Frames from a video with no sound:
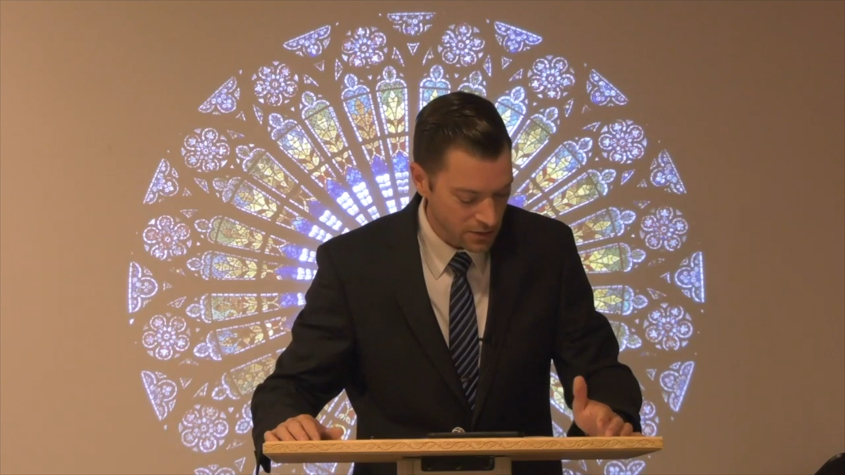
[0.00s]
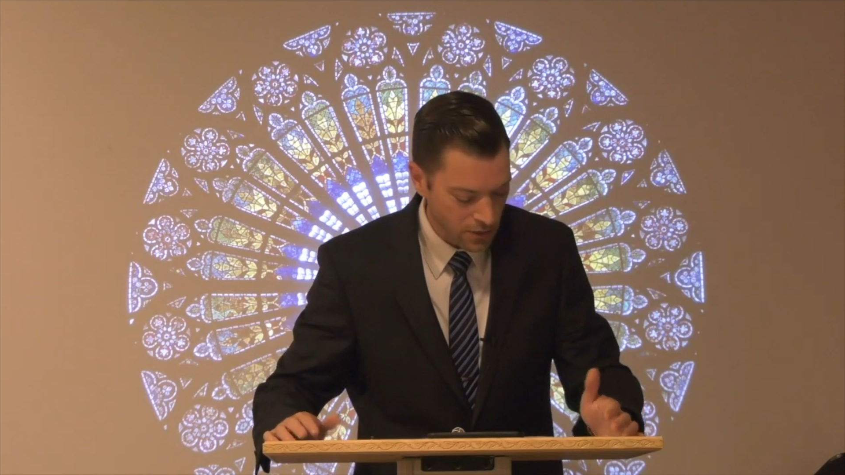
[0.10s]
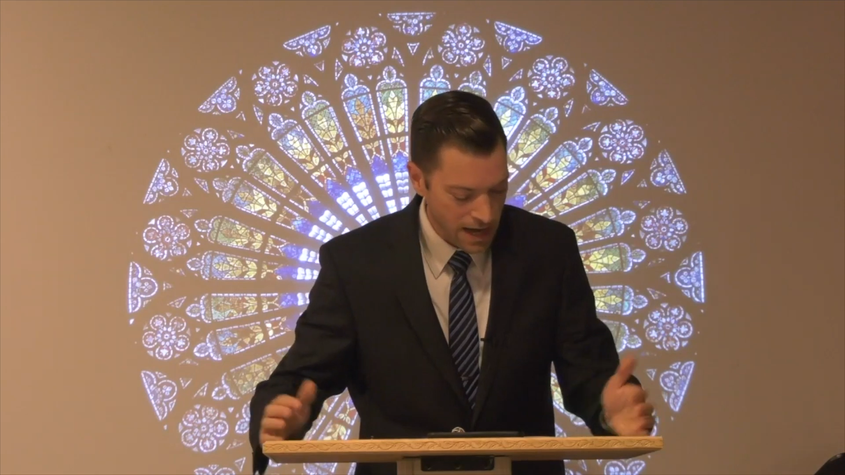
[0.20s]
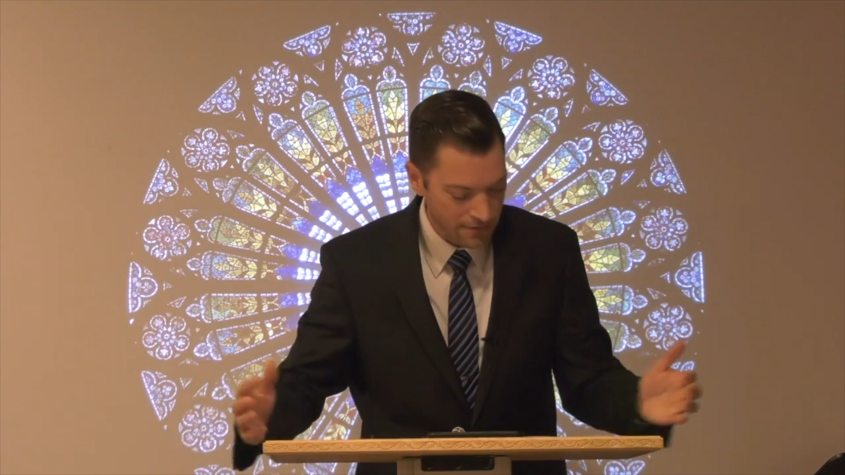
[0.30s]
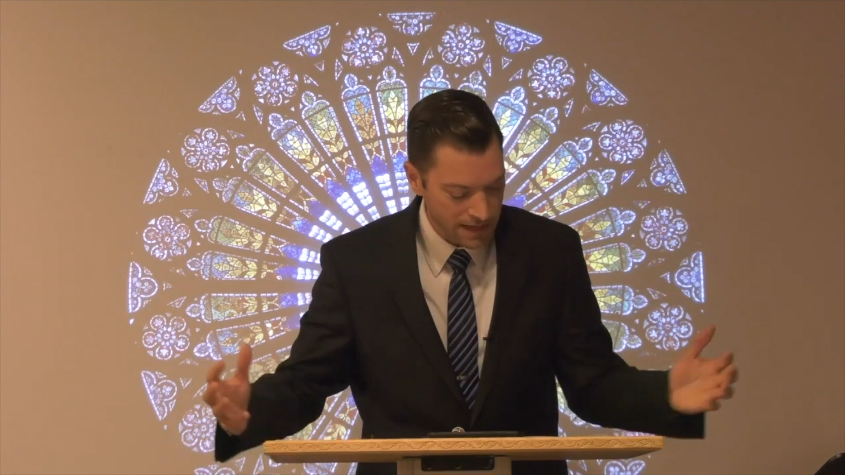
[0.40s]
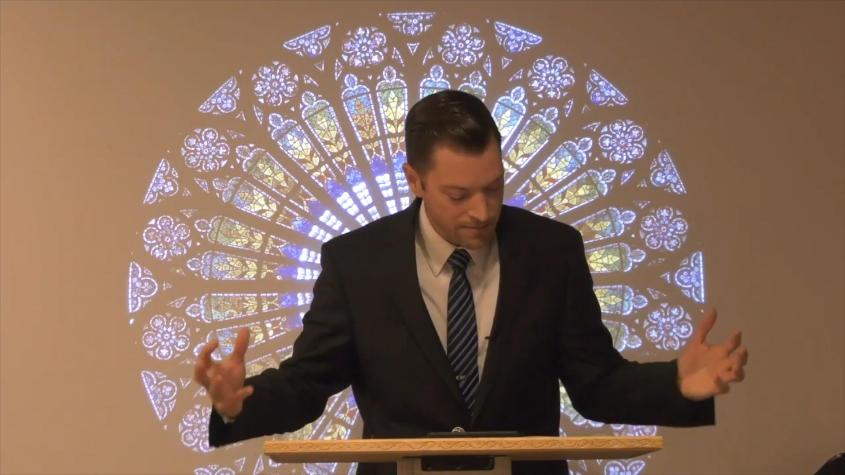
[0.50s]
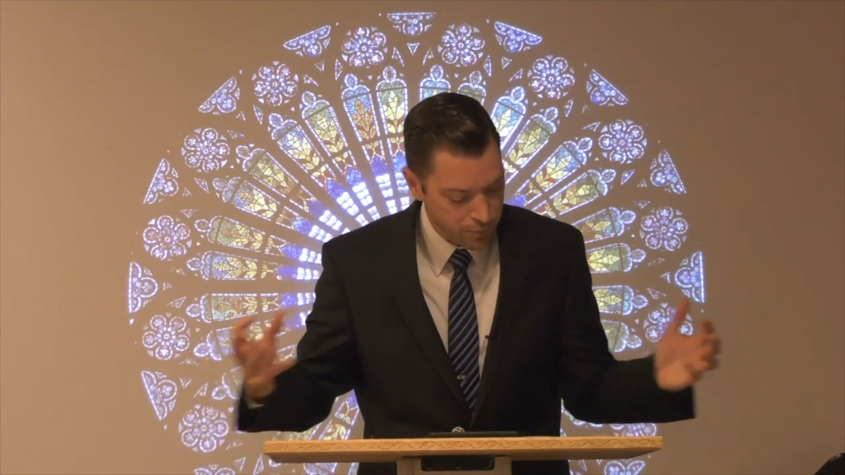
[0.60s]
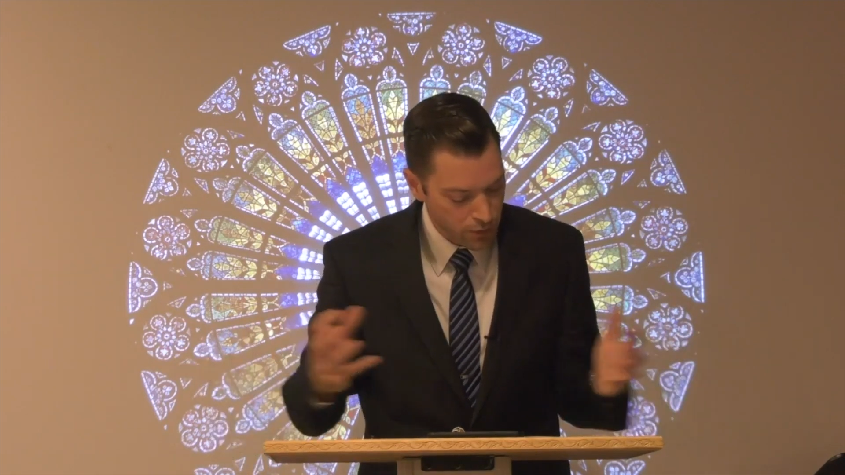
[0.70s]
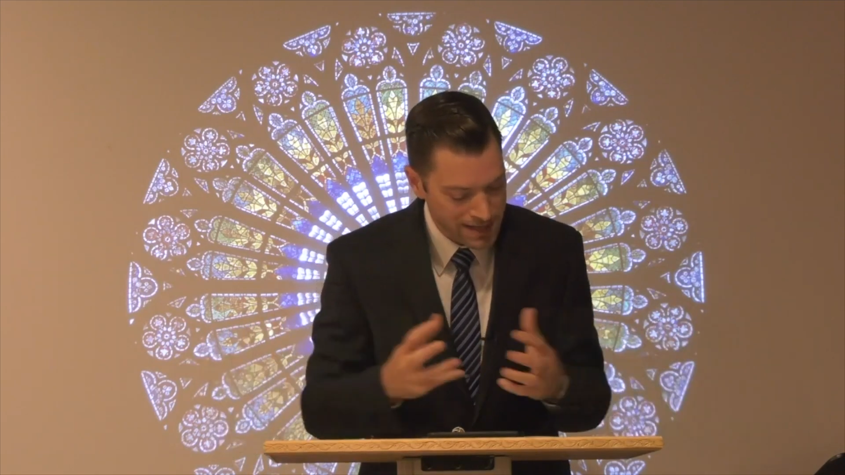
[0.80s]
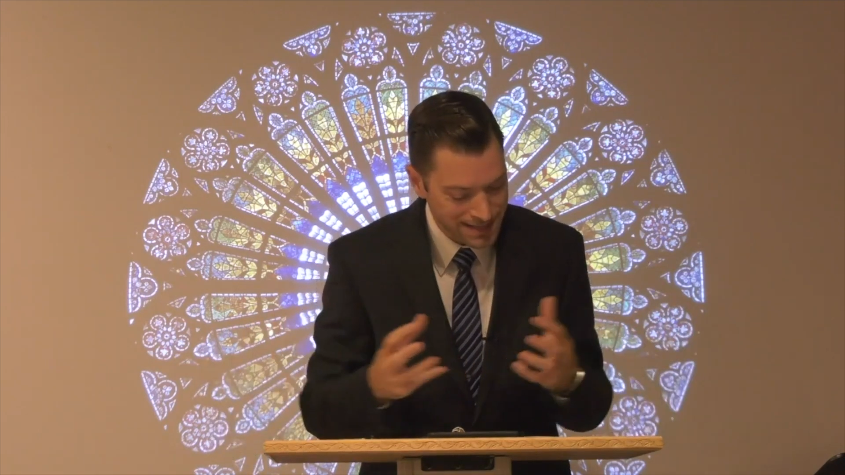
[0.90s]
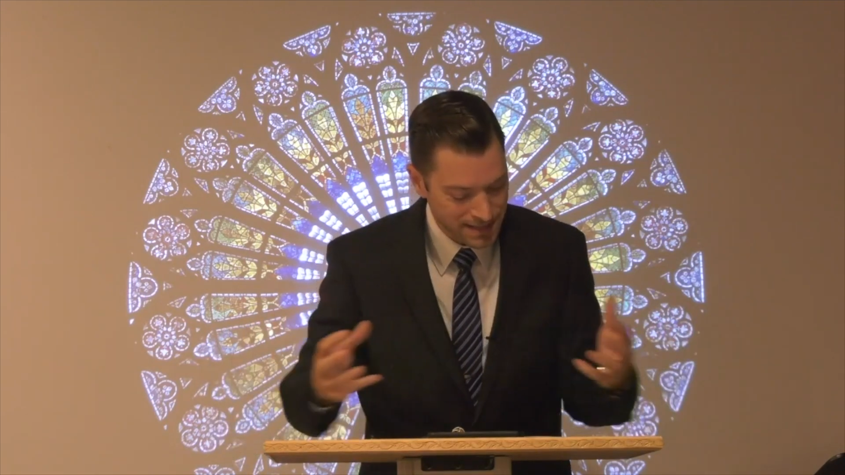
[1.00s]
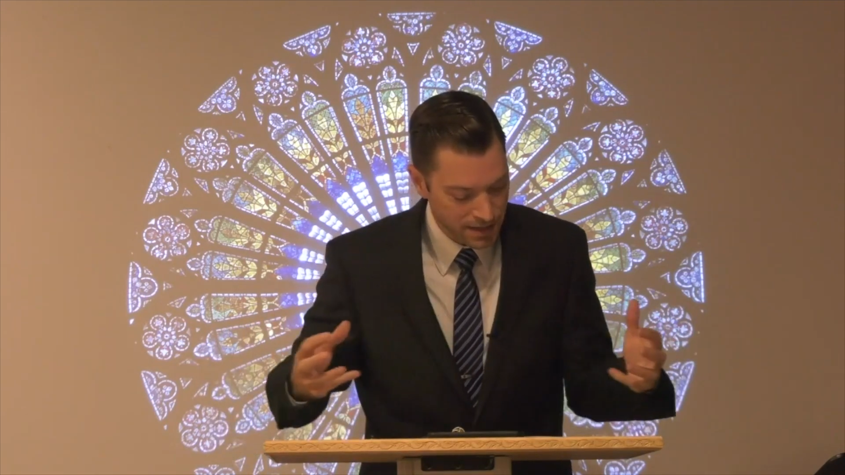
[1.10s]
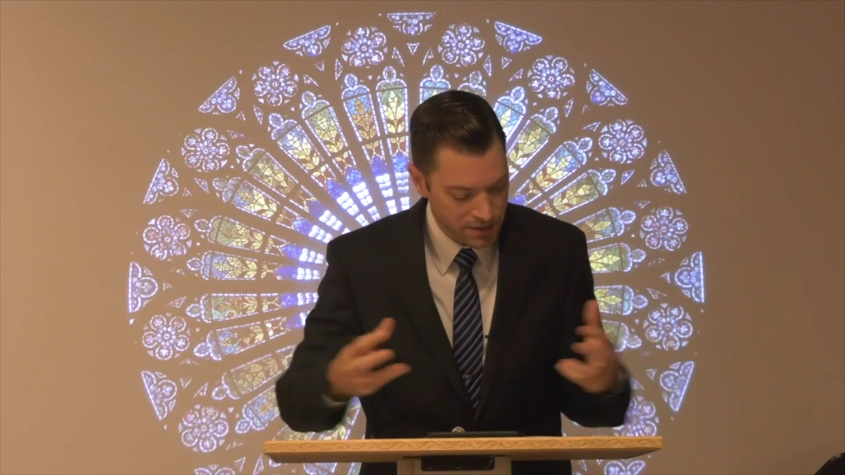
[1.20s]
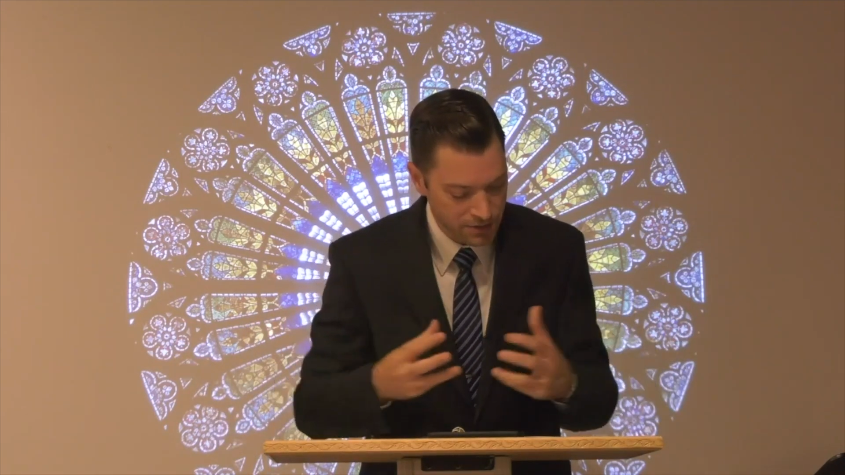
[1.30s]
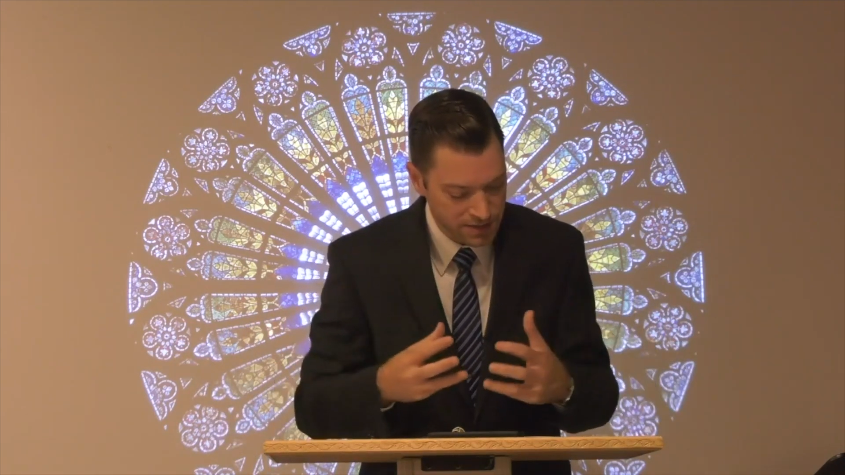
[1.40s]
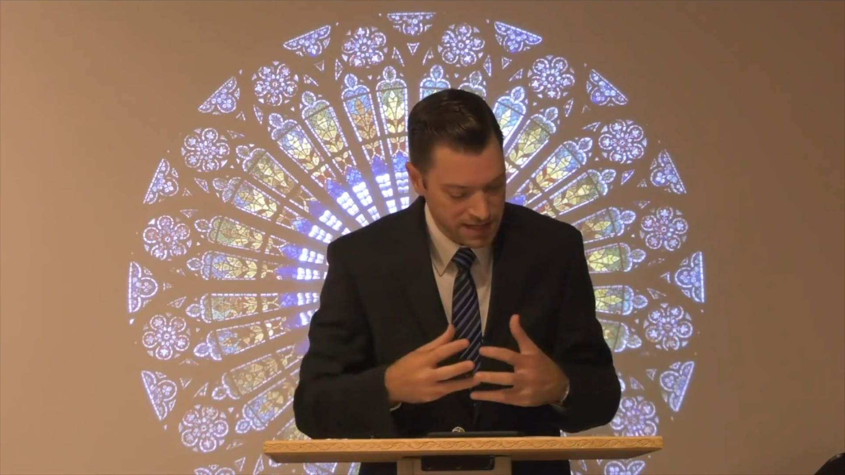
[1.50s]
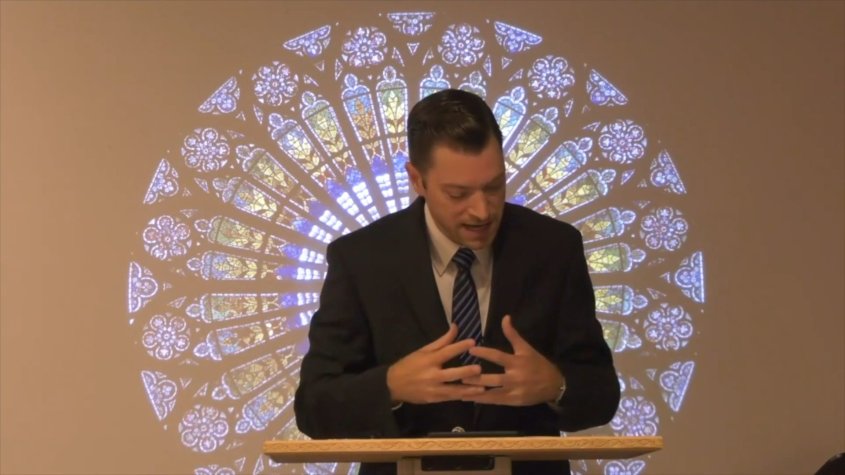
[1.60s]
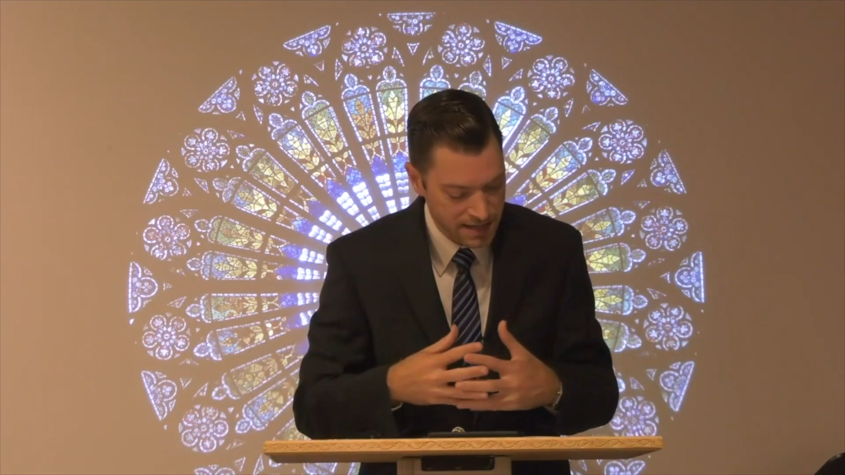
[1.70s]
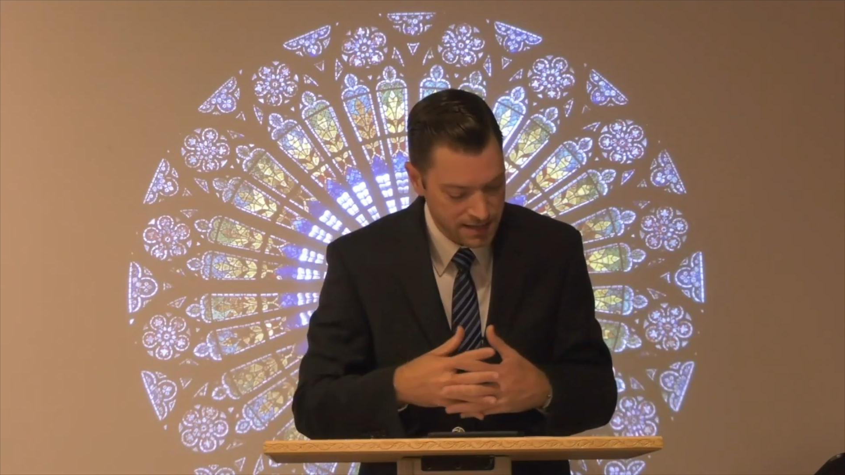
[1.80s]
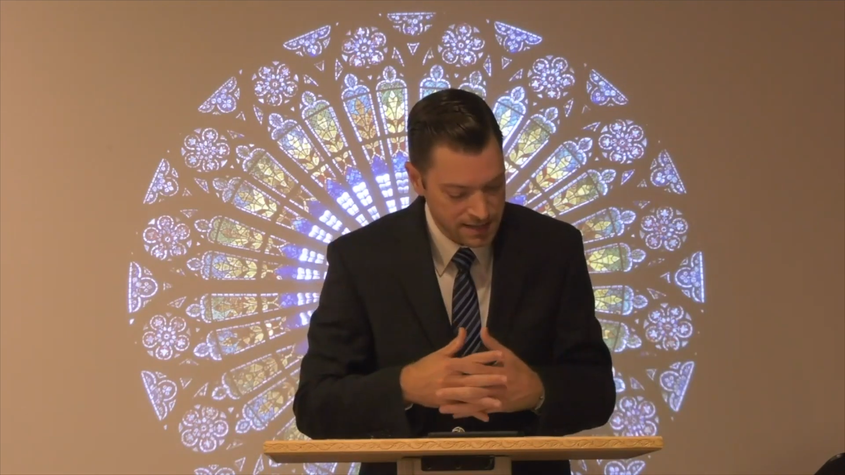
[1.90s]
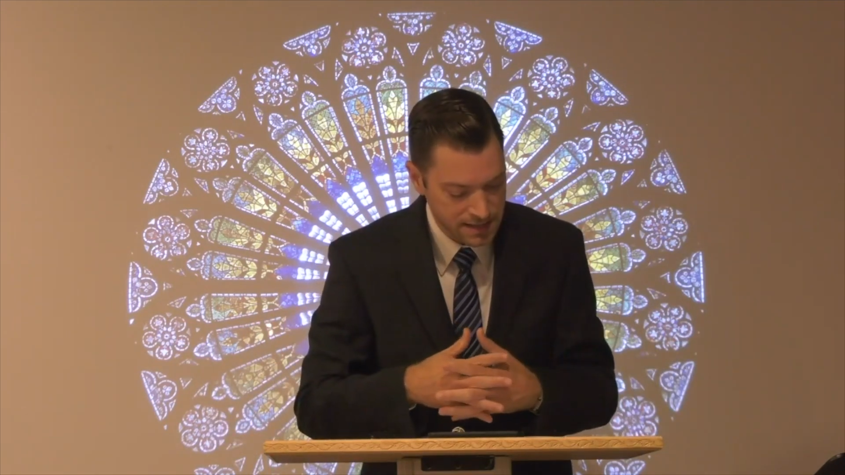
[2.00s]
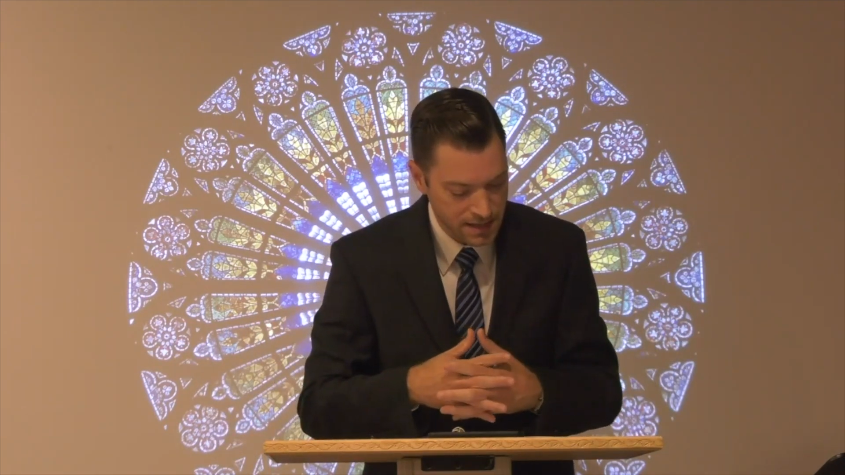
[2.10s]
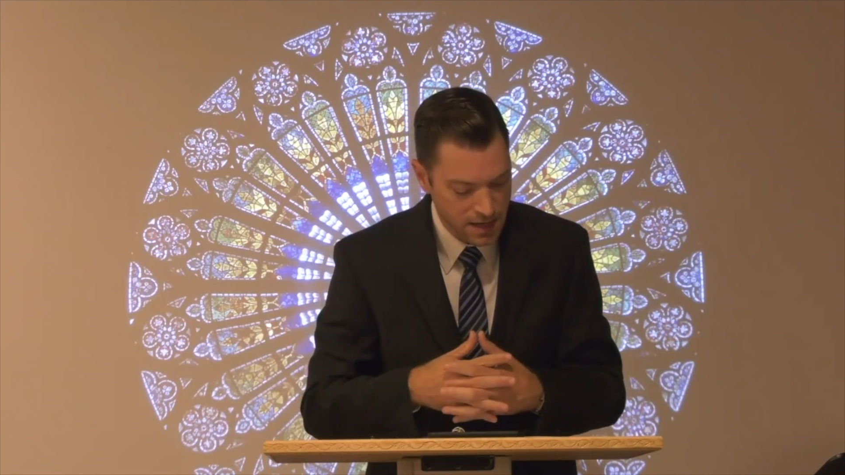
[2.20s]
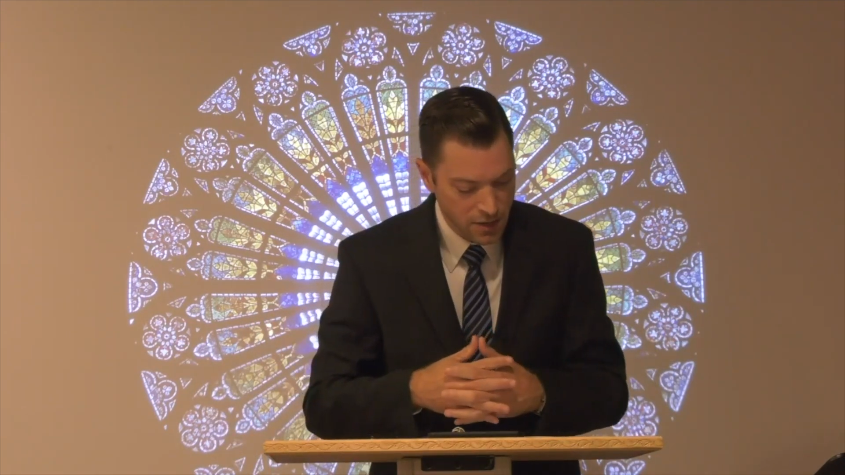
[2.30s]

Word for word: or having a present understanding,